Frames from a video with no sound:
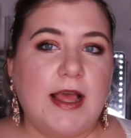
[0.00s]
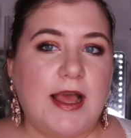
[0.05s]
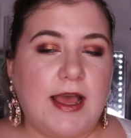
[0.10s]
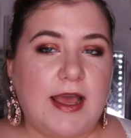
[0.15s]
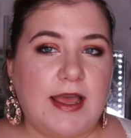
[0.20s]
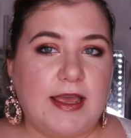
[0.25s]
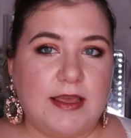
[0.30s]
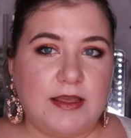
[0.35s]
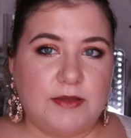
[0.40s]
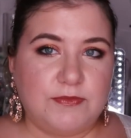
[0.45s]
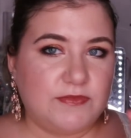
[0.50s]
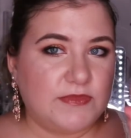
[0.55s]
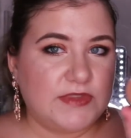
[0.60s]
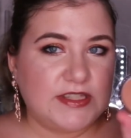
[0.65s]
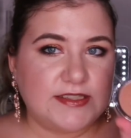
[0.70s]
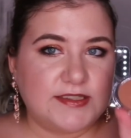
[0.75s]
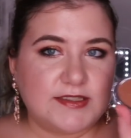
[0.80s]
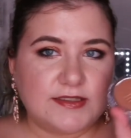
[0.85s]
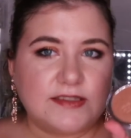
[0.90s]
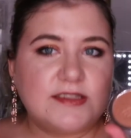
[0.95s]

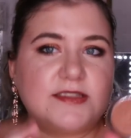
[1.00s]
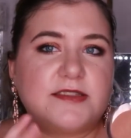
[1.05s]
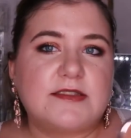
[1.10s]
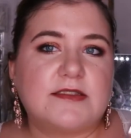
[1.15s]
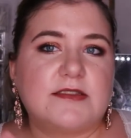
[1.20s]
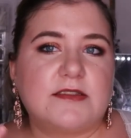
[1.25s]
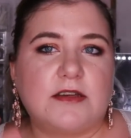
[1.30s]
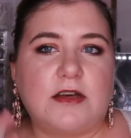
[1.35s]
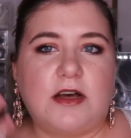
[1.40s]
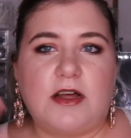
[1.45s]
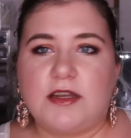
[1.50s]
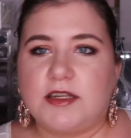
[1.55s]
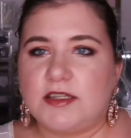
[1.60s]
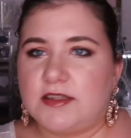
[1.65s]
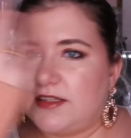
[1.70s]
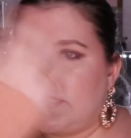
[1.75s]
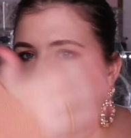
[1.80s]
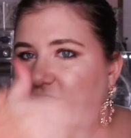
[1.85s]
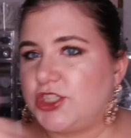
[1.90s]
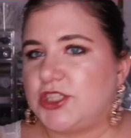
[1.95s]
This is a color
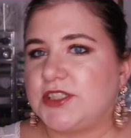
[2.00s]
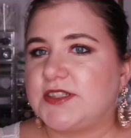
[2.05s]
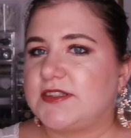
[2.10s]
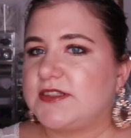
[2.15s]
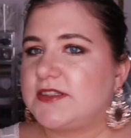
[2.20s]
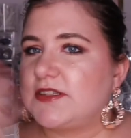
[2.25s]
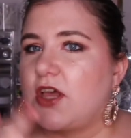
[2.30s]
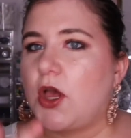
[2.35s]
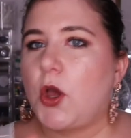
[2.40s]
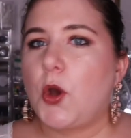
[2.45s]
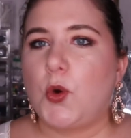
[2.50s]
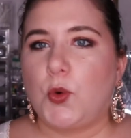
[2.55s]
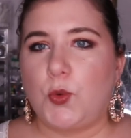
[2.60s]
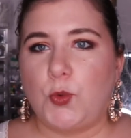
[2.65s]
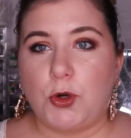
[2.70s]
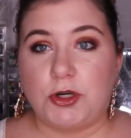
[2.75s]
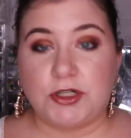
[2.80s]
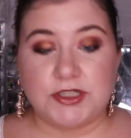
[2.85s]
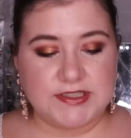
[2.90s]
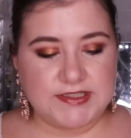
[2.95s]
that just
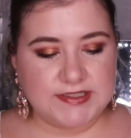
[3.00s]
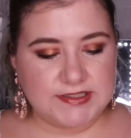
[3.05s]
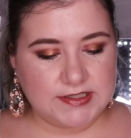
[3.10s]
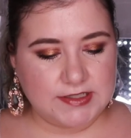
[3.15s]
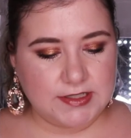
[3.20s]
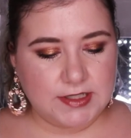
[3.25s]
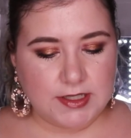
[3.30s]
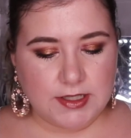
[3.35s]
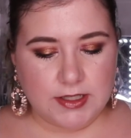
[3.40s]
works.